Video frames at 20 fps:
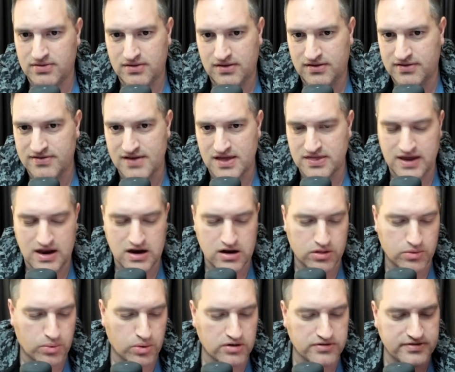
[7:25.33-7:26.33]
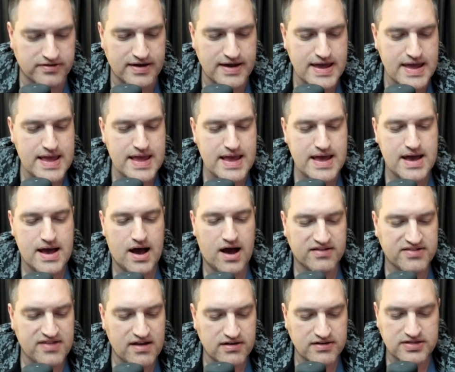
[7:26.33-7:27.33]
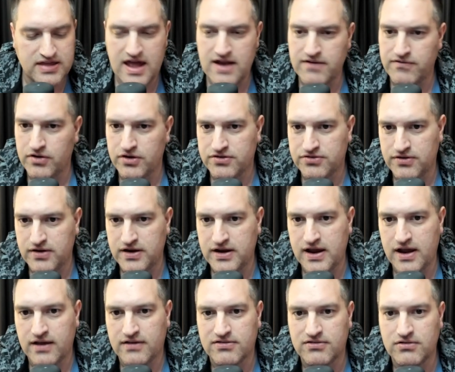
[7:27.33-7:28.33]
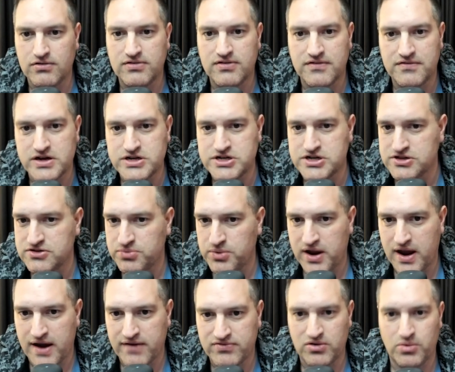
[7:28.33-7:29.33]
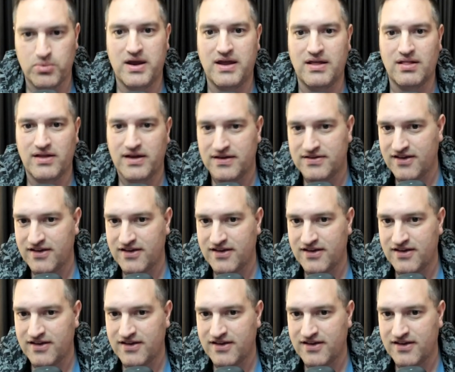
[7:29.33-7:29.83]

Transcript: not the end of the world. It's not like the anniversary exclusive legends where you have to wait